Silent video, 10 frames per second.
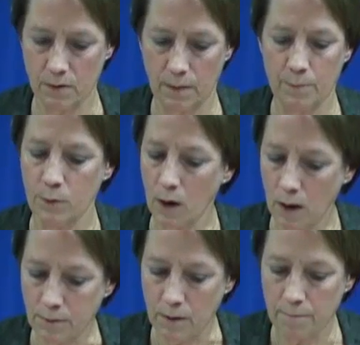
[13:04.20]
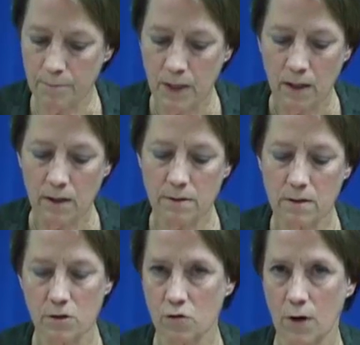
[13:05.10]
isn't the problem.
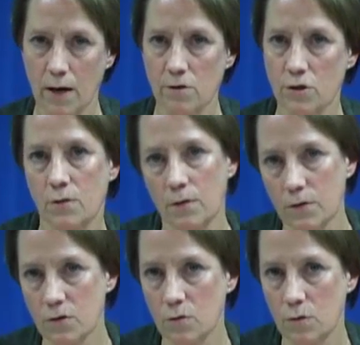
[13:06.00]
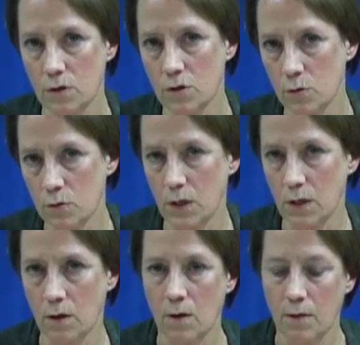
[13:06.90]
It's the strategy that the student is
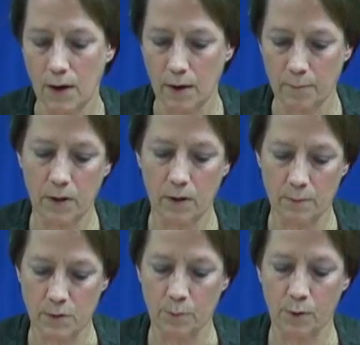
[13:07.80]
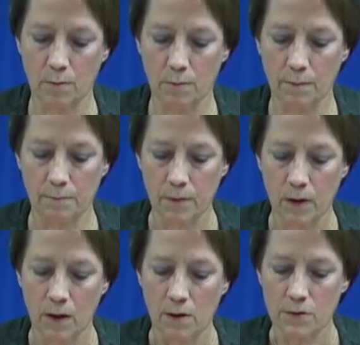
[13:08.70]
using that becomes a problem.
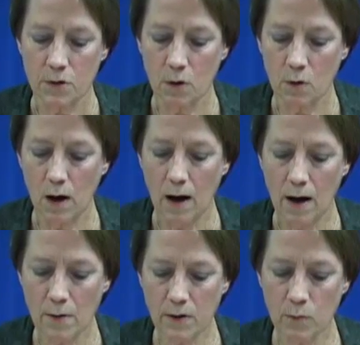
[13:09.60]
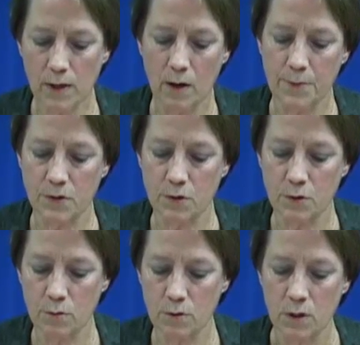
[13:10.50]
So how can we help a
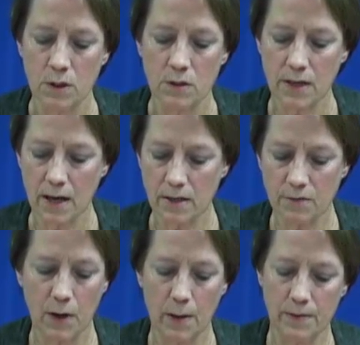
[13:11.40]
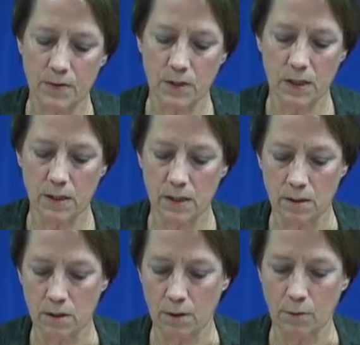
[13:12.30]
student satisfy this need
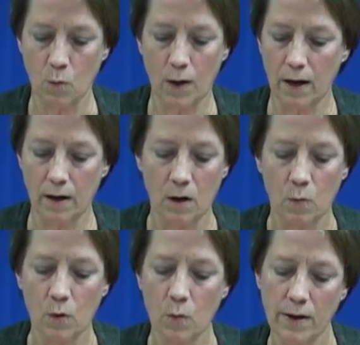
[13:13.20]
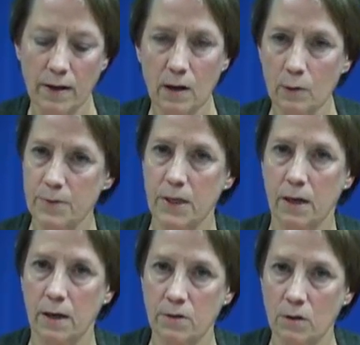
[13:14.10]
in another way? We want to help
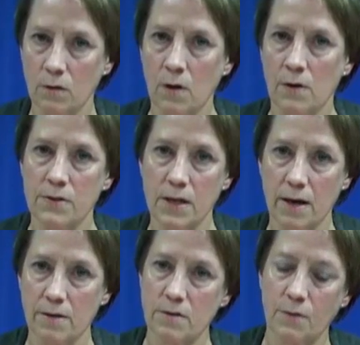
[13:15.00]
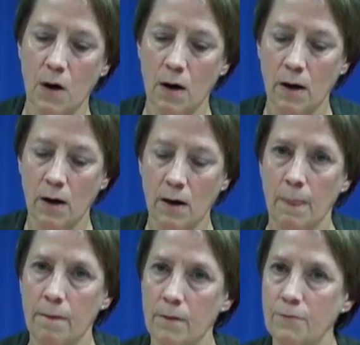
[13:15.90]
Daniel satisfy
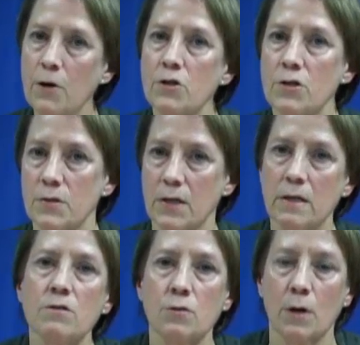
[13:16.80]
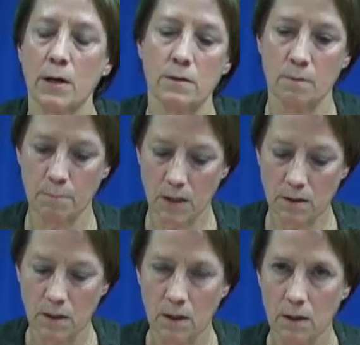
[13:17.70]
the functions that he's trying to
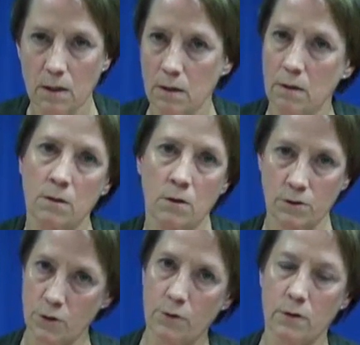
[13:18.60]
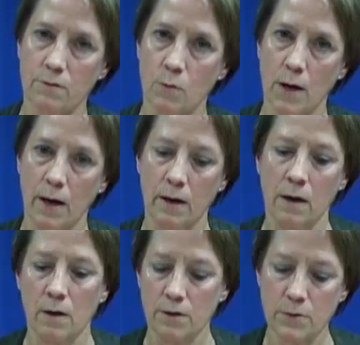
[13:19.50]
meet in an alternative
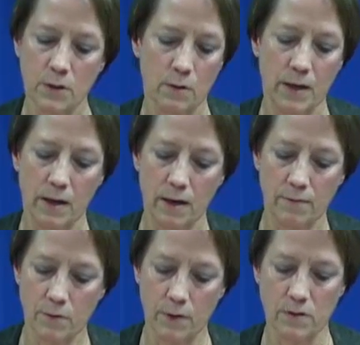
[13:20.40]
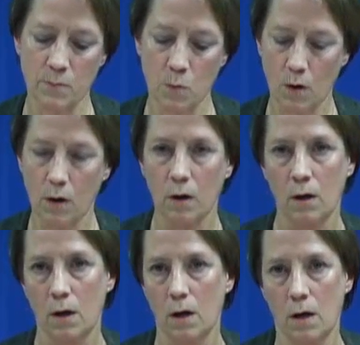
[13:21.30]
way using a behavior that's more
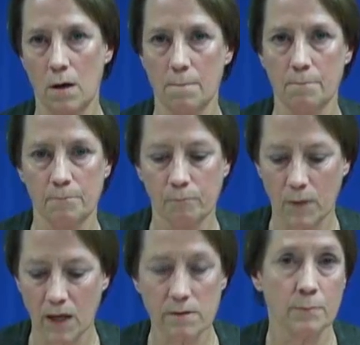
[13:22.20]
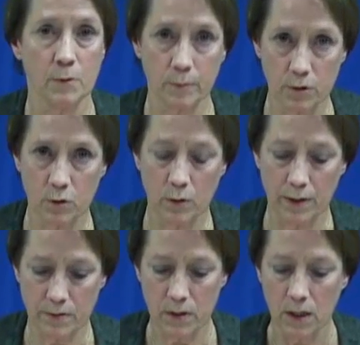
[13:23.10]
acceptable to
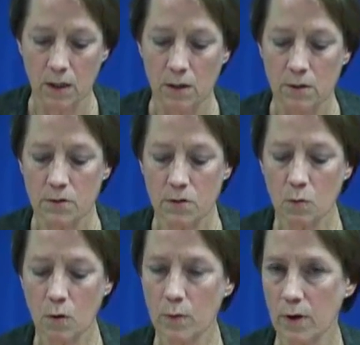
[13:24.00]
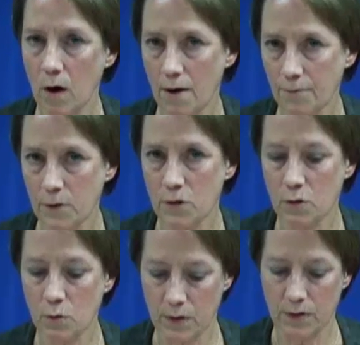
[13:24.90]
us. So what we often
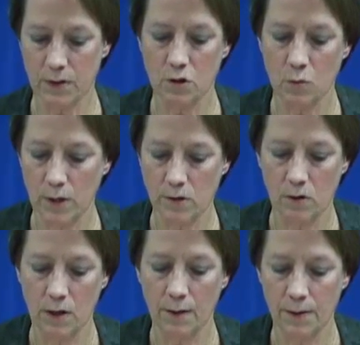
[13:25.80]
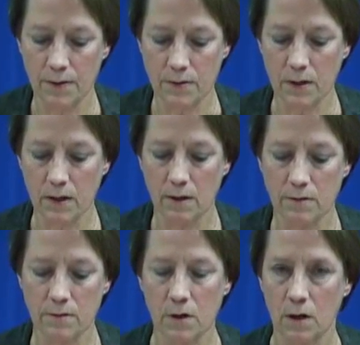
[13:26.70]
do in a situation like this
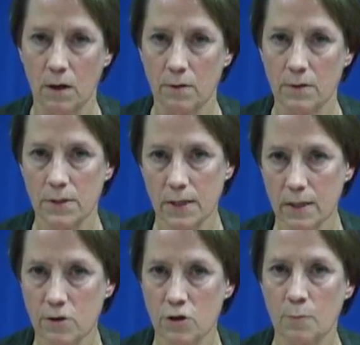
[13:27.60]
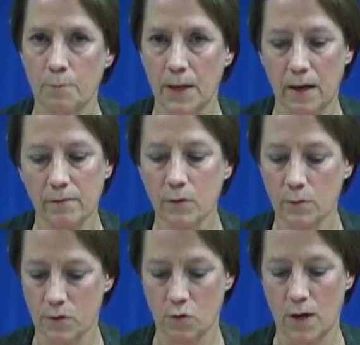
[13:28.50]
is teach
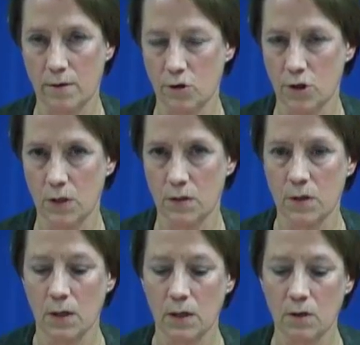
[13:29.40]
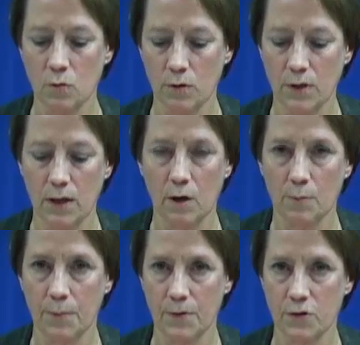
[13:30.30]
behavioral strategies in order to
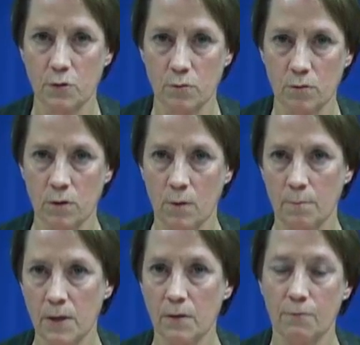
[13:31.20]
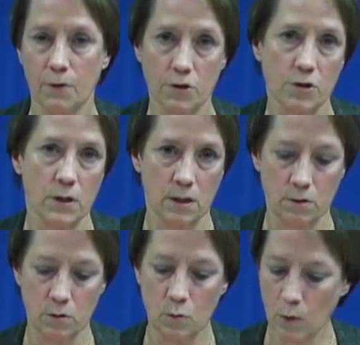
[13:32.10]
help the student meet the function
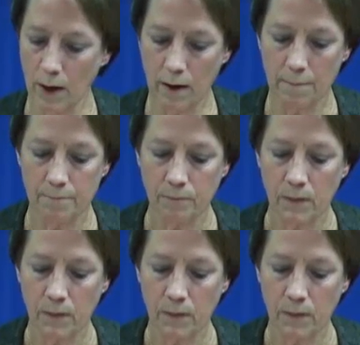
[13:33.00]
in a new way.